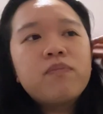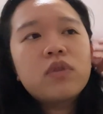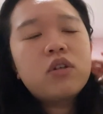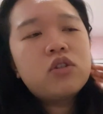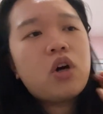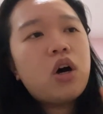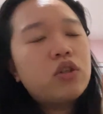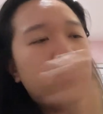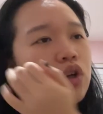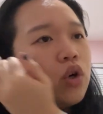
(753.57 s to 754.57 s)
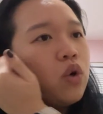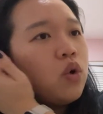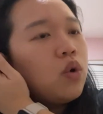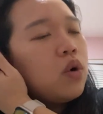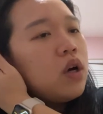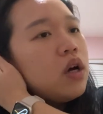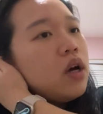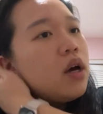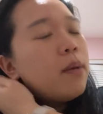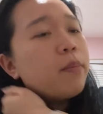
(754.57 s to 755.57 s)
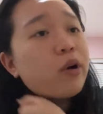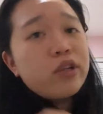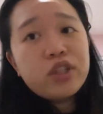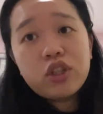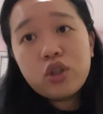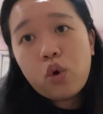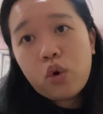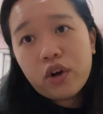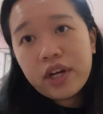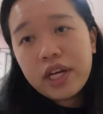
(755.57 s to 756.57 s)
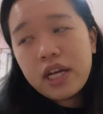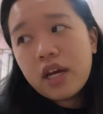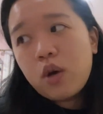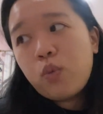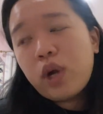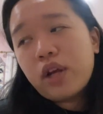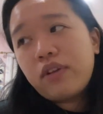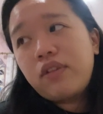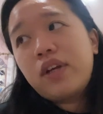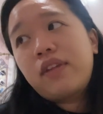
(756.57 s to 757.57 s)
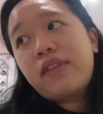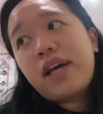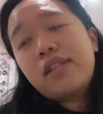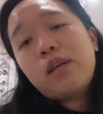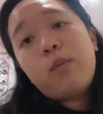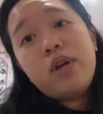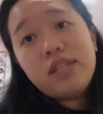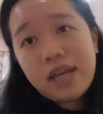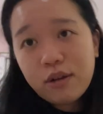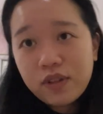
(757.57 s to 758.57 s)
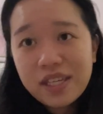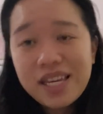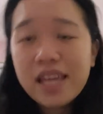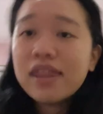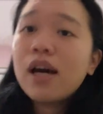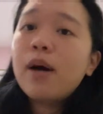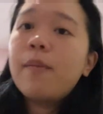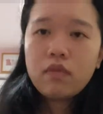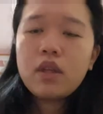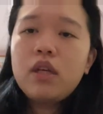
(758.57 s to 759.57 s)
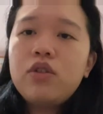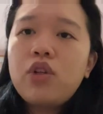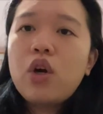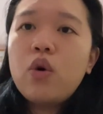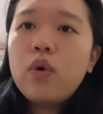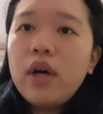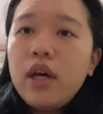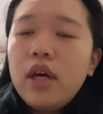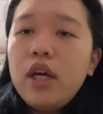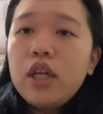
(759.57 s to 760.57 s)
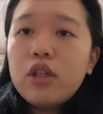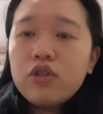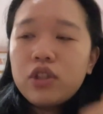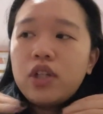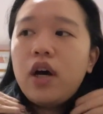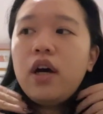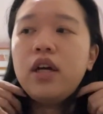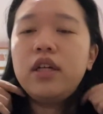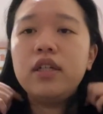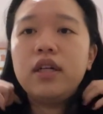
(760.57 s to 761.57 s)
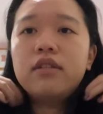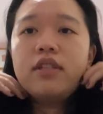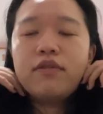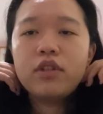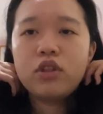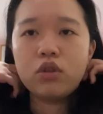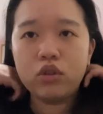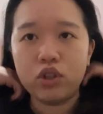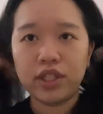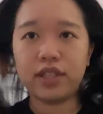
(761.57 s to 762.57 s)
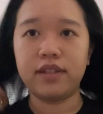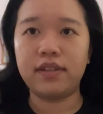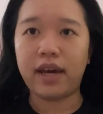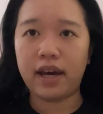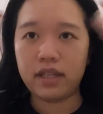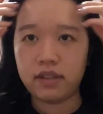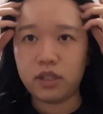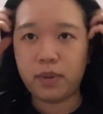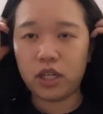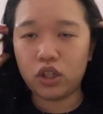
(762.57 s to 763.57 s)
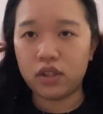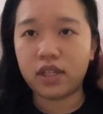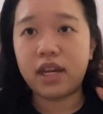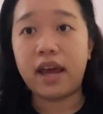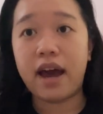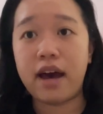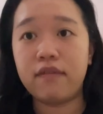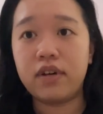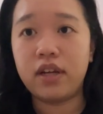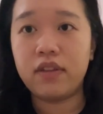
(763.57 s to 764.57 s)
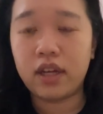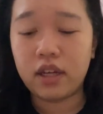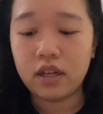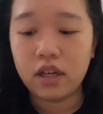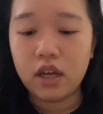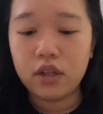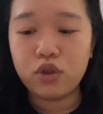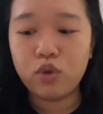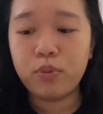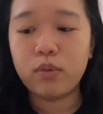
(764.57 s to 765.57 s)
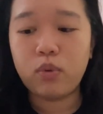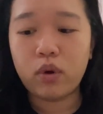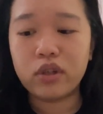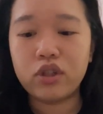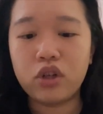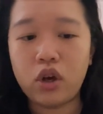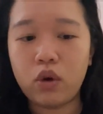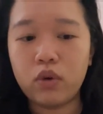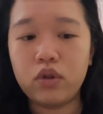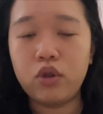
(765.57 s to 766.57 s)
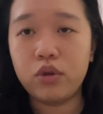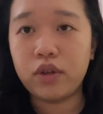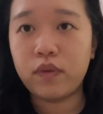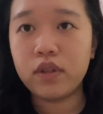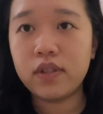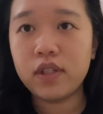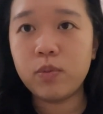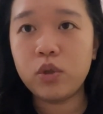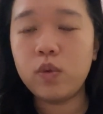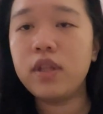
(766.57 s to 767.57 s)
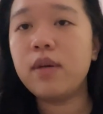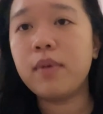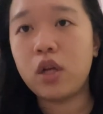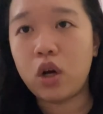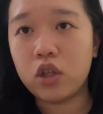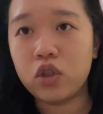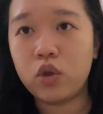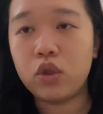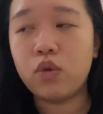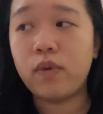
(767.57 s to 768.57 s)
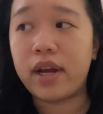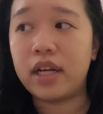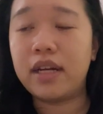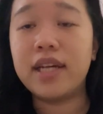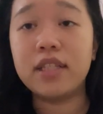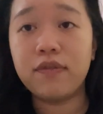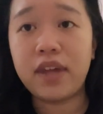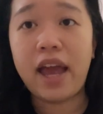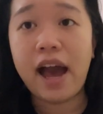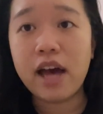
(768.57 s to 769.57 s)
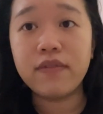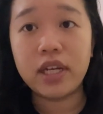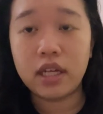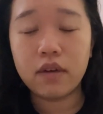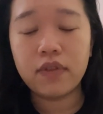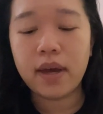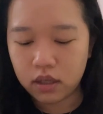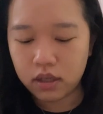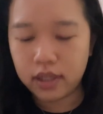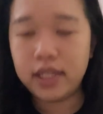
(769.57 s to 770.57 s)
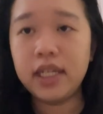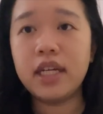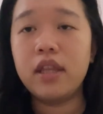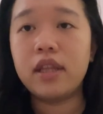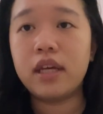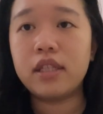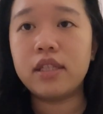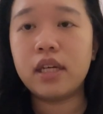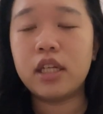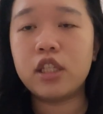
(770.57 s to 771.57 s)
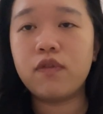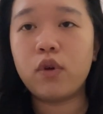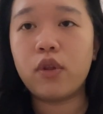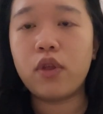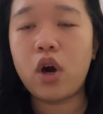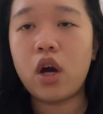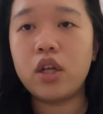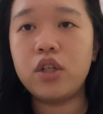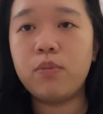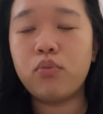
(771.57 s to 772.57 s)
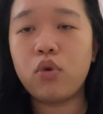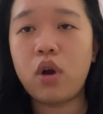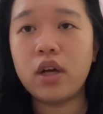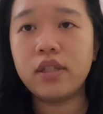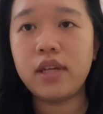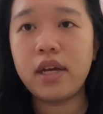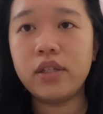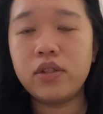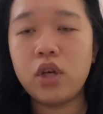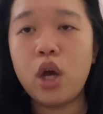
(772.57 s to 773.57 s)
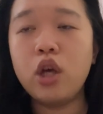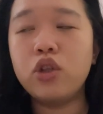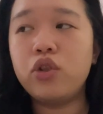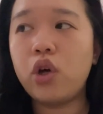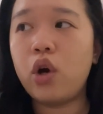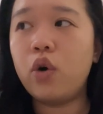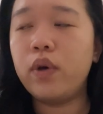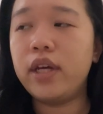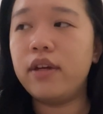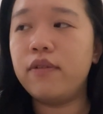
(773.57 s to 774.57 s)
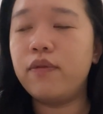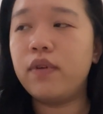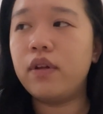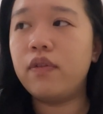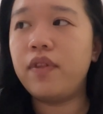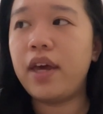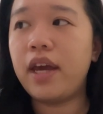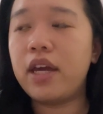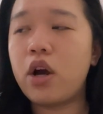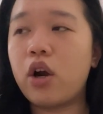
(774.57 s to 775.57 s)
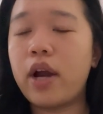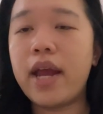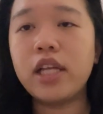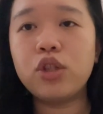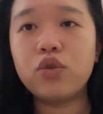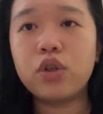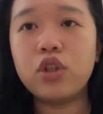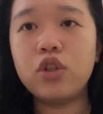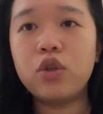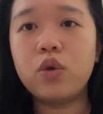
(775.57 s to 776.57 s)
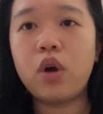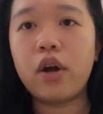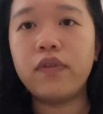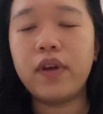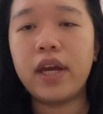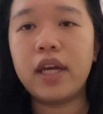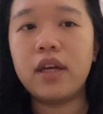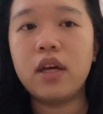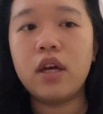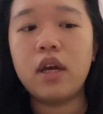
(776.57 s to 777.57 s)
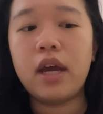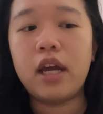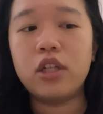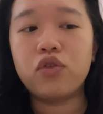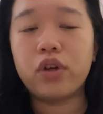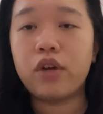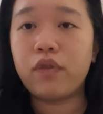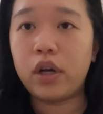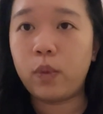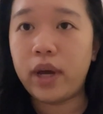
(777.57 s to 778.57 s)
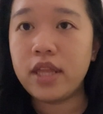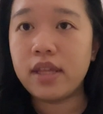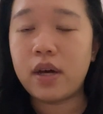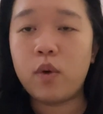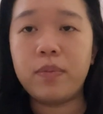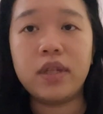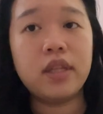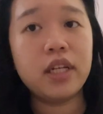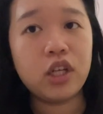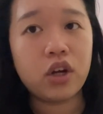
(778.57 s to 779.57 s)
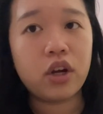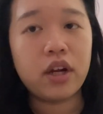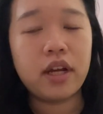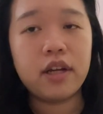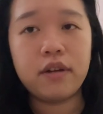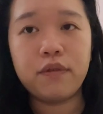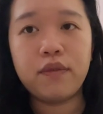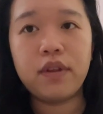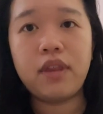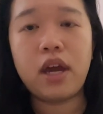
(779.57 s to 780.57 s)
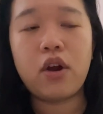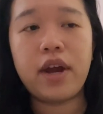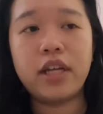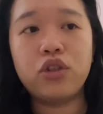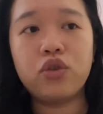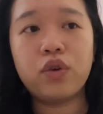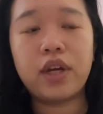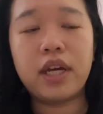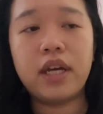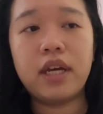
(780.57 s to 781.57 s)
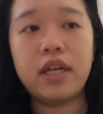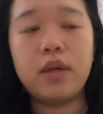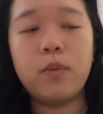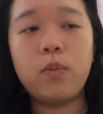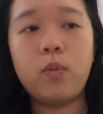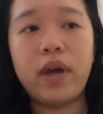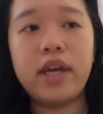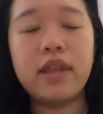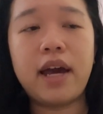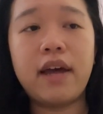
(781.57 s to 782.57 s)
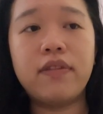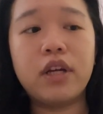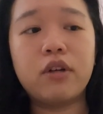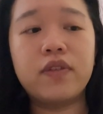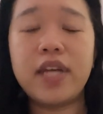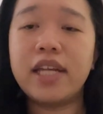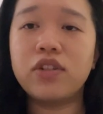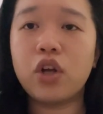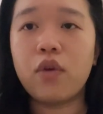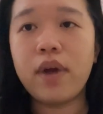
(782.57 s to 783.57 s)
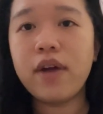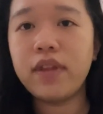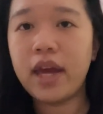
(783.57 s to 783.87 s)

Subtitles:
There's also persecutory, where they think that someone is out to get them. So there's a ton of different delusions that these patients can have, and I think super important to know your differences between them and also to recognize if they have any of them. T, that stands for thought process. So if they are answering you, are they answering it right away? Then that would be linear. If they are answering it in a way that they're dancing around the